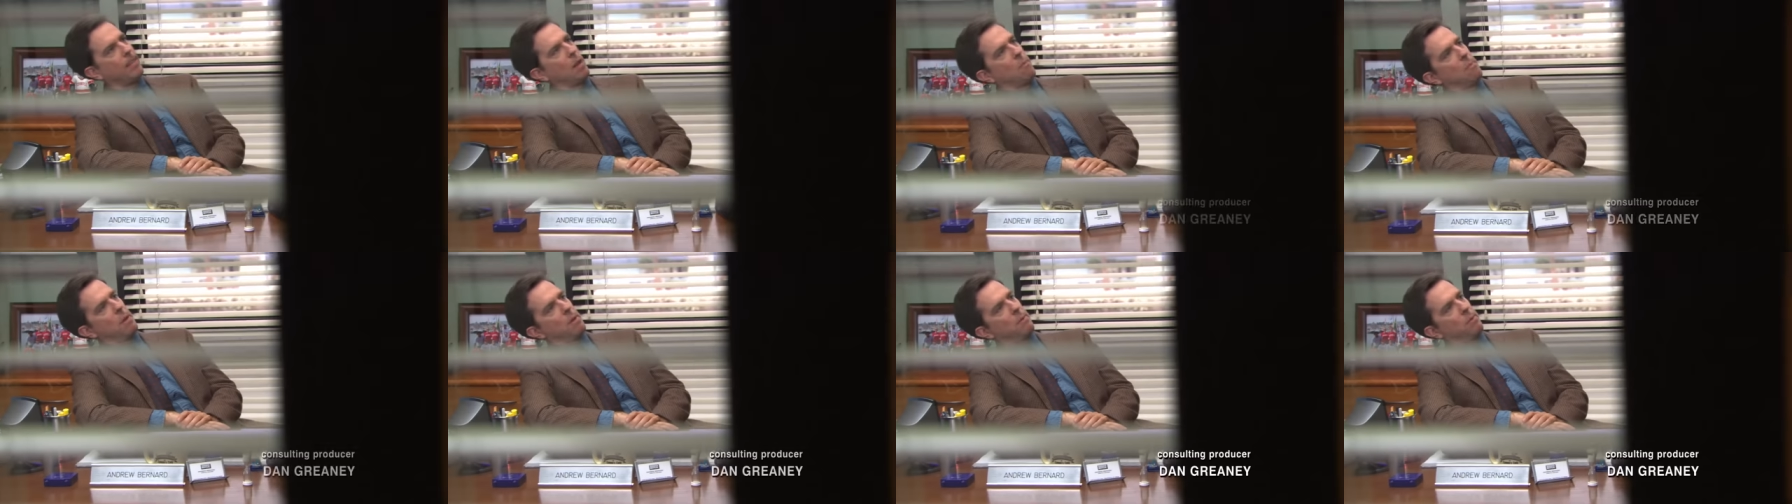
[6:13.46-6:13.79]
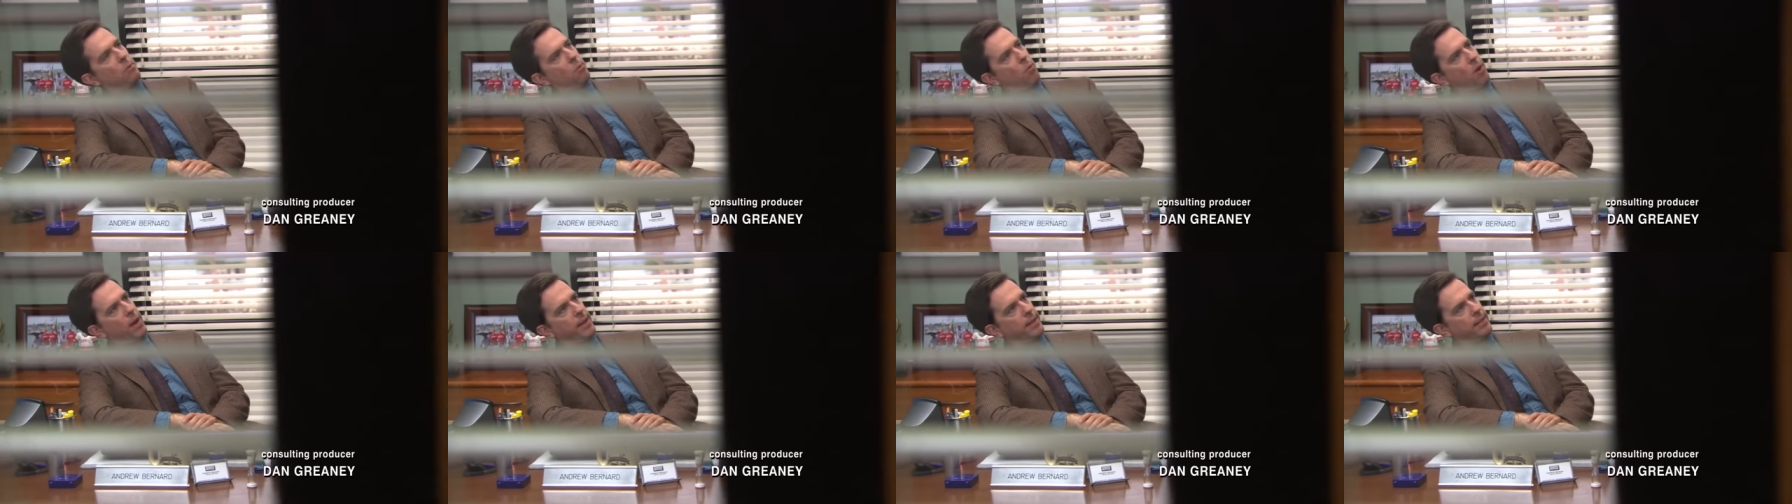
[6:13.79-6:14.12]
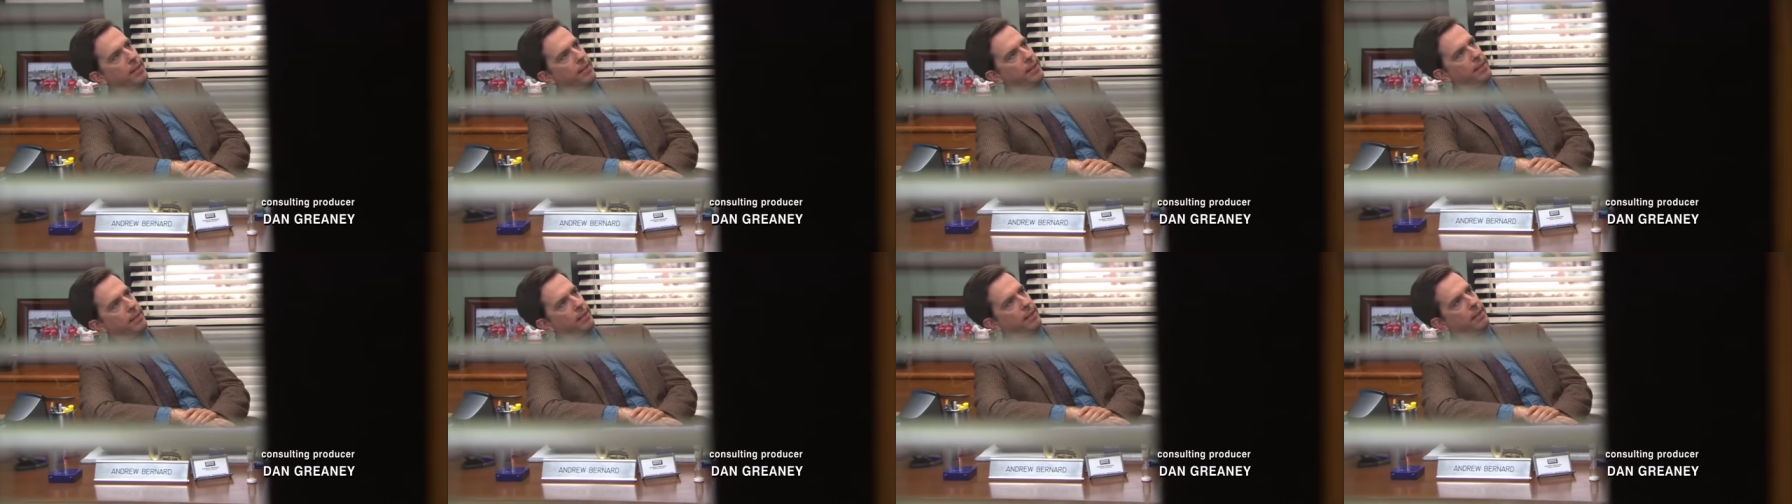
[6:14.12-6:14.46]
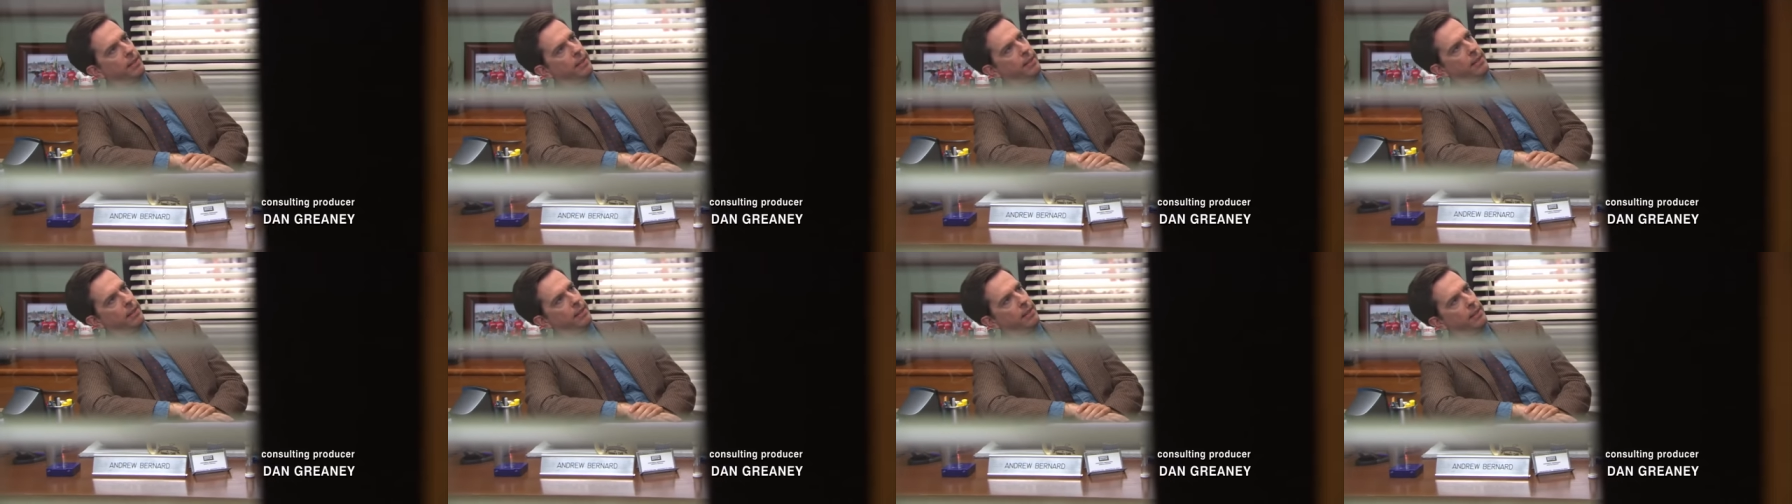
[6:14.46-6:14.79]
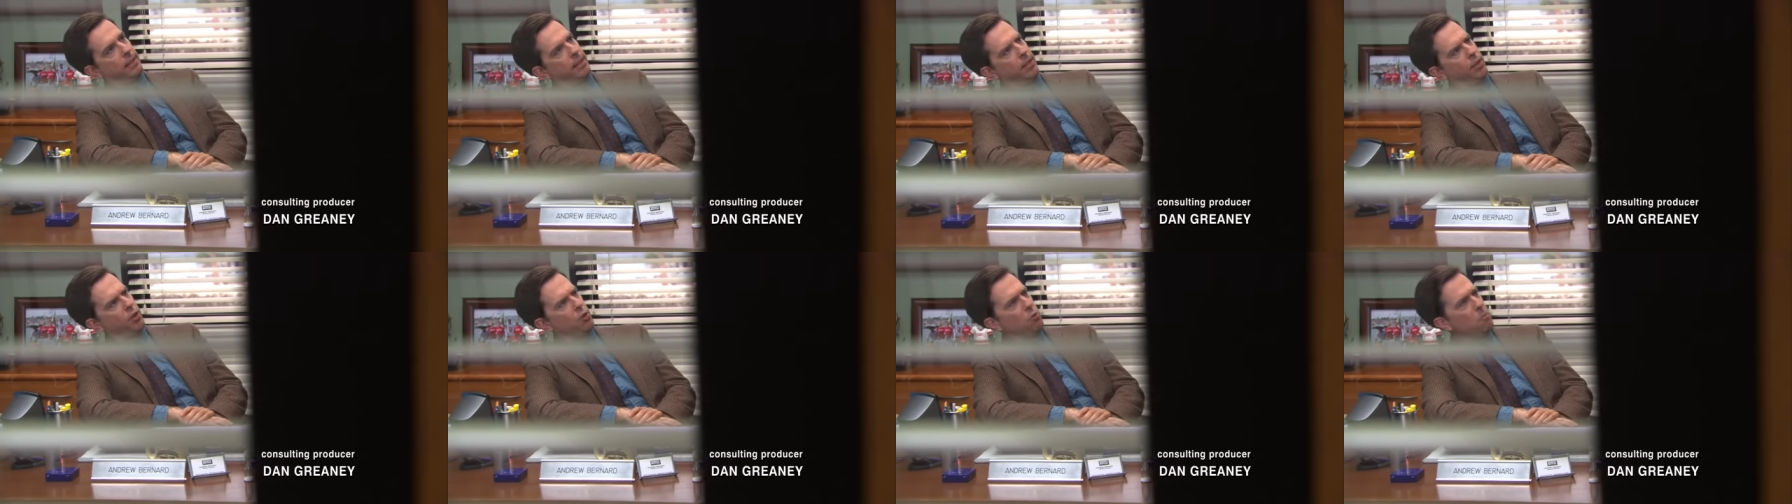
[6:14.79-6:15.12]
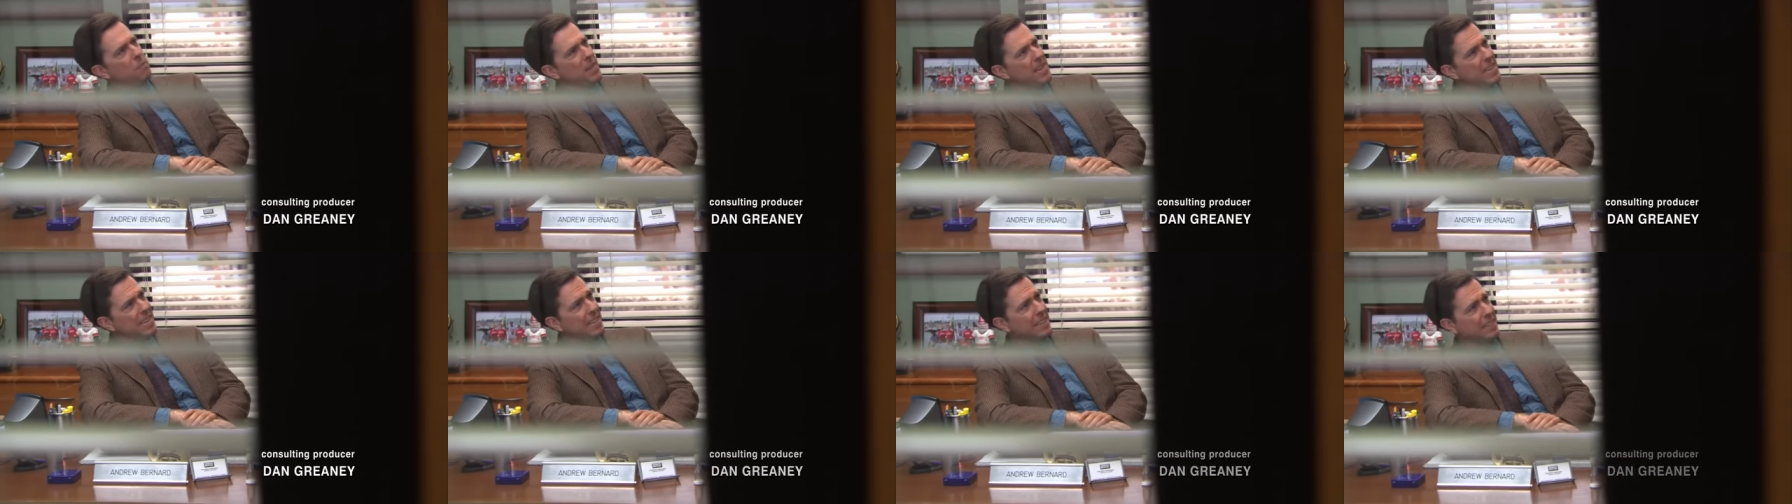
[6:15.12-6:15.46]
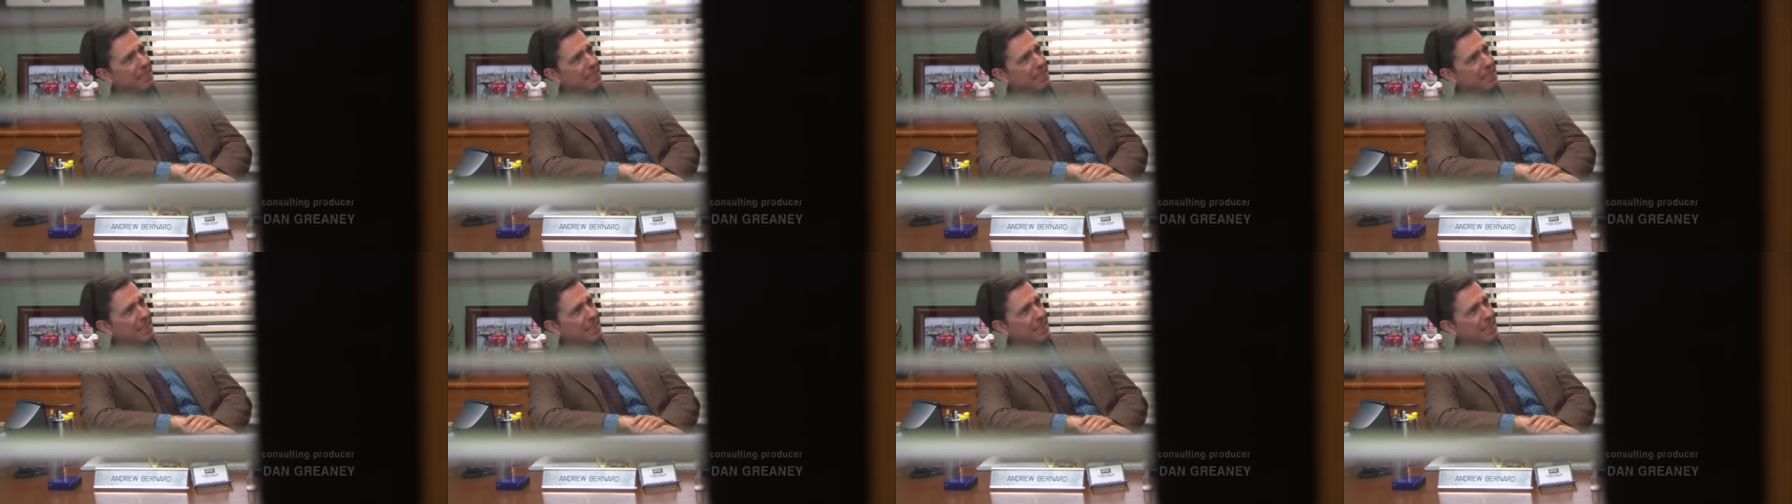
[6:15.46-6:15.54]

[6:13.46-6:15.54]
A baby what? A human?